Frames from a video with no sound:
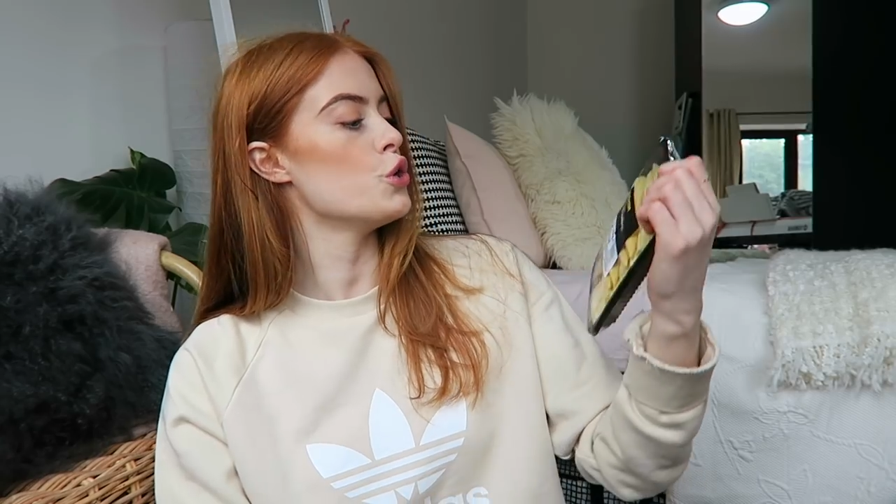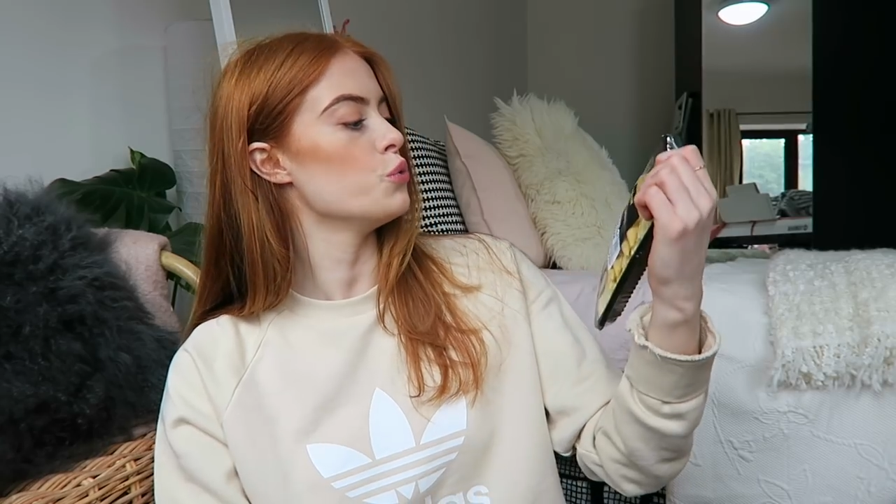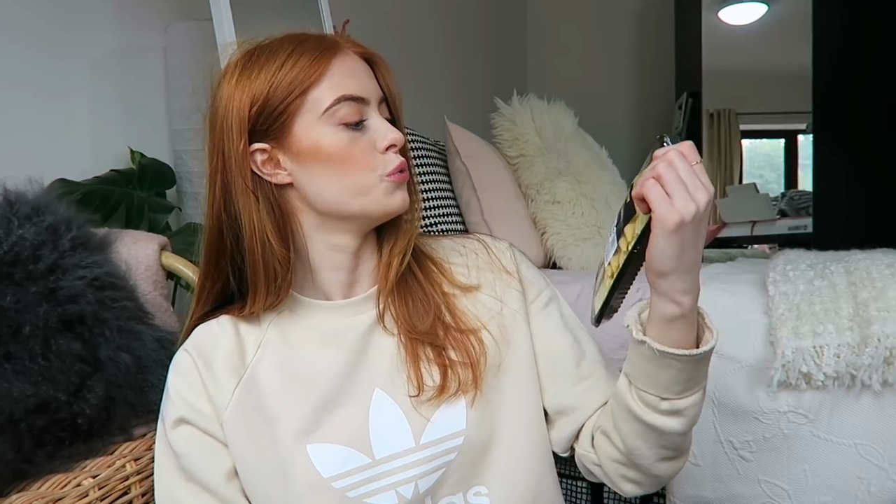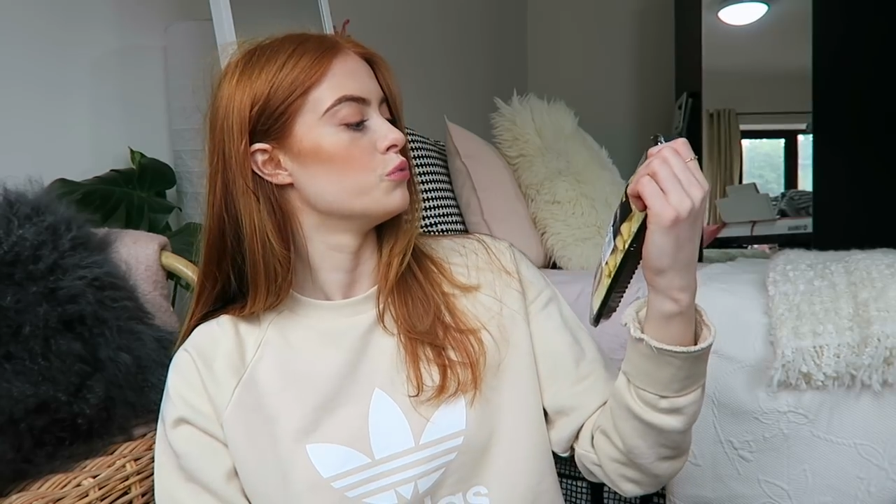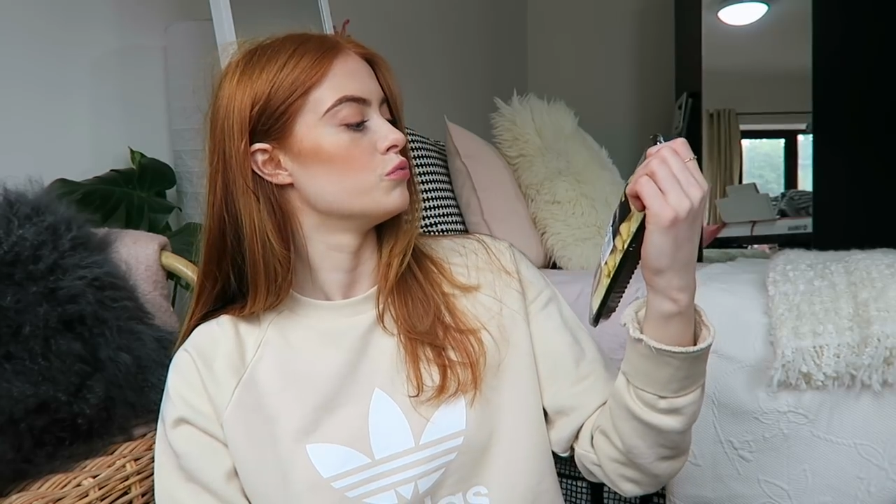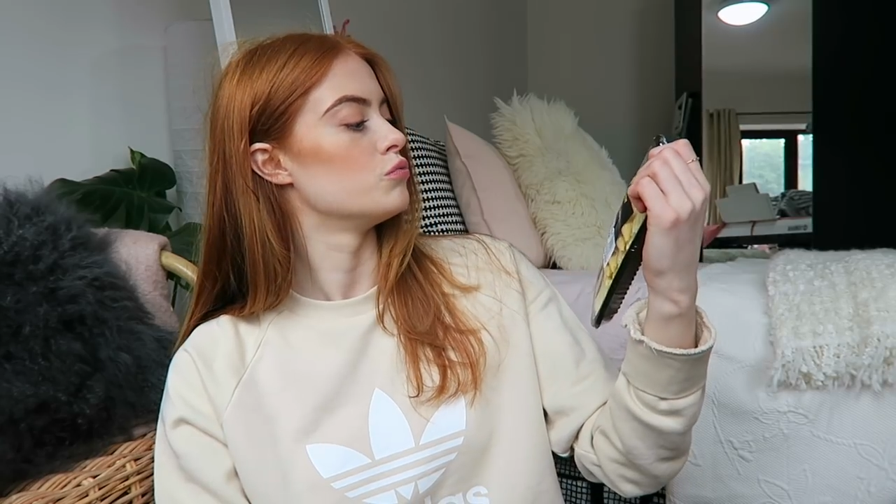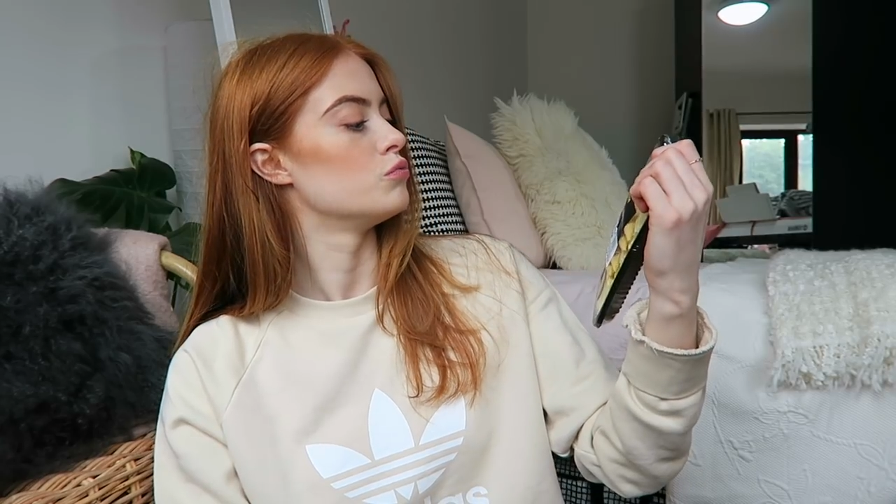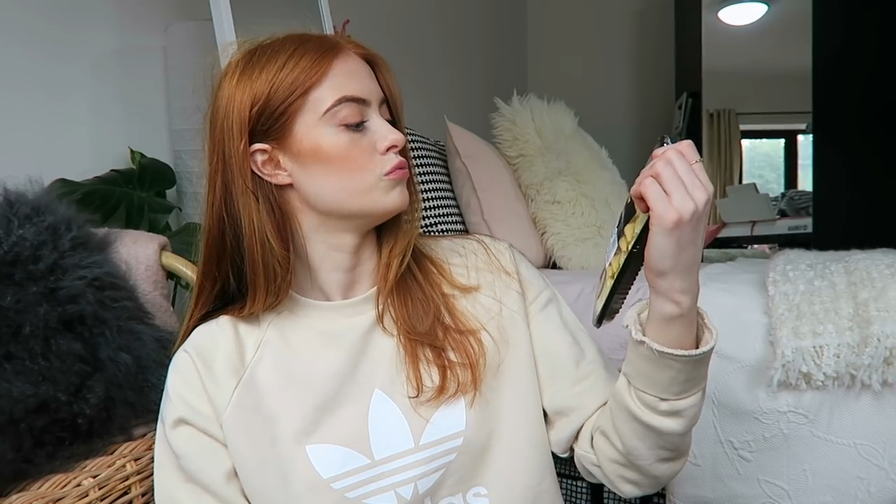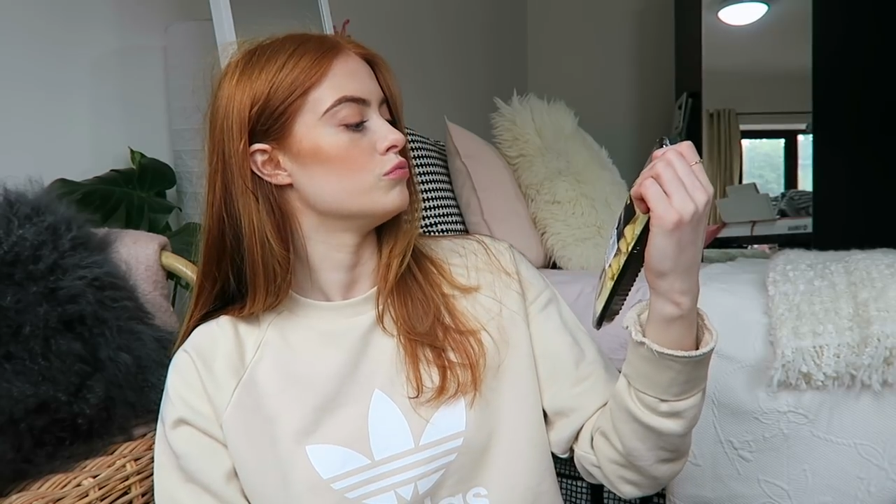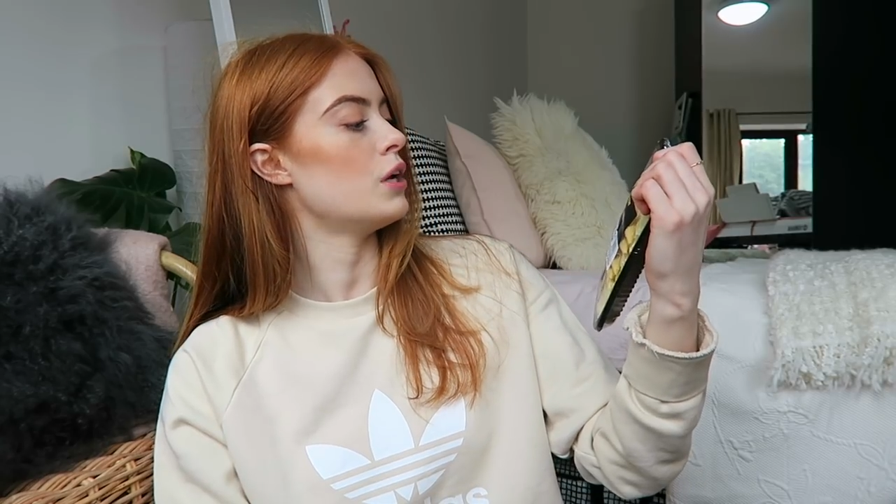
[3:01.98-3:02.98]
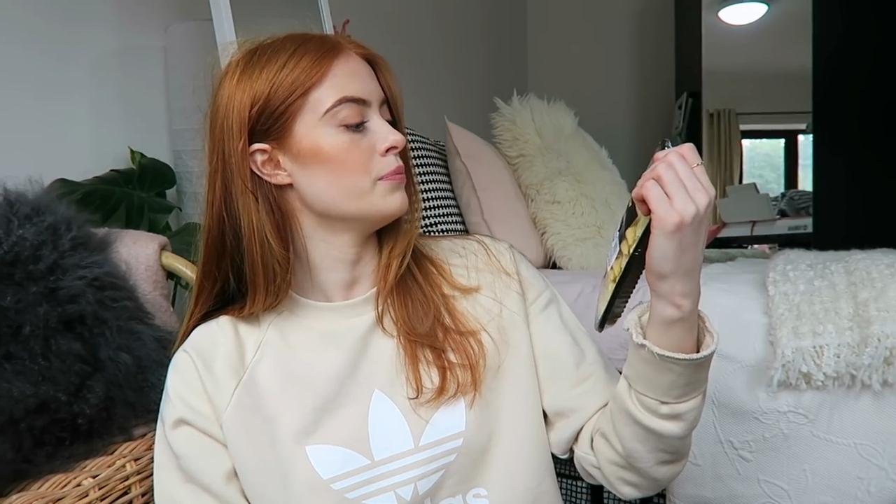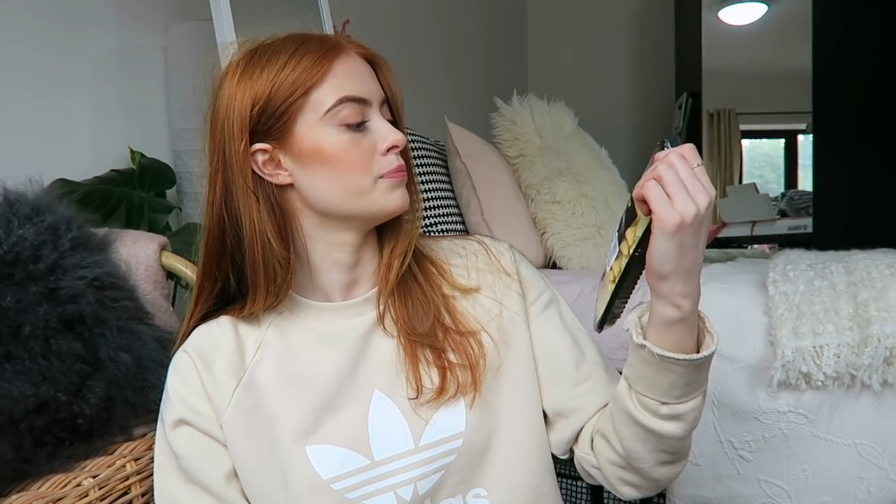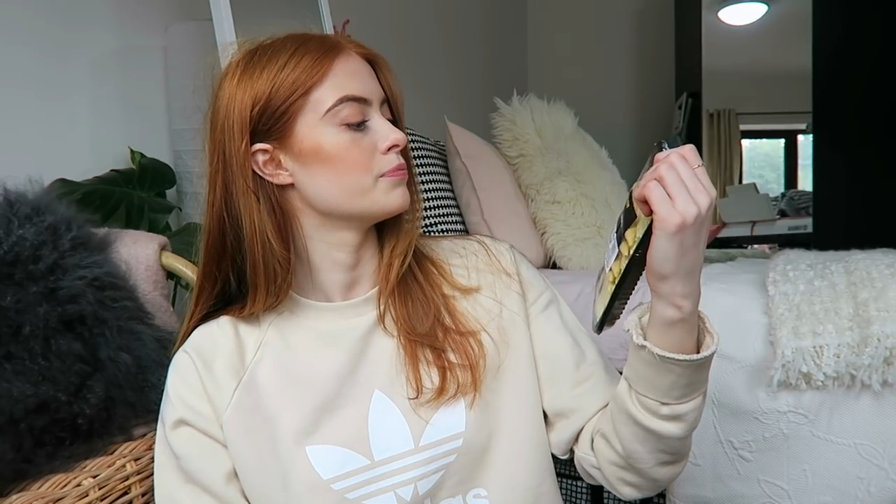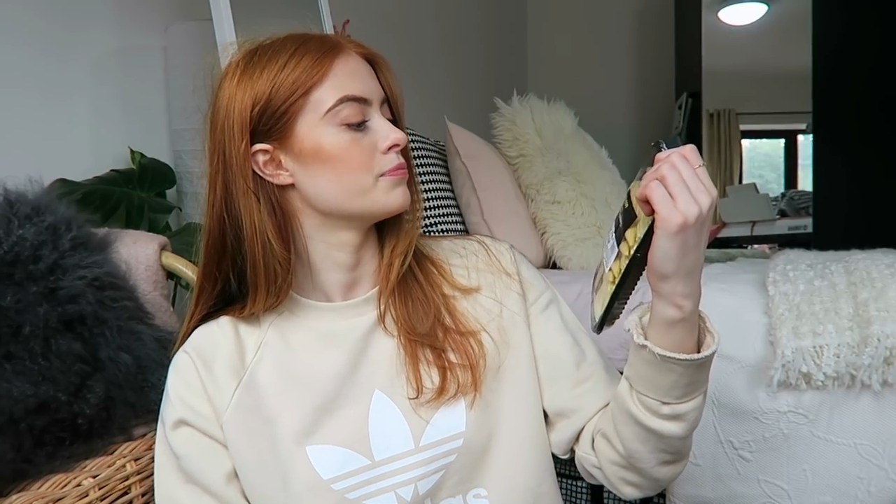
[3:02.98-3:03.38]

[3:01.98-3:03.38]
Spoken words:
too. I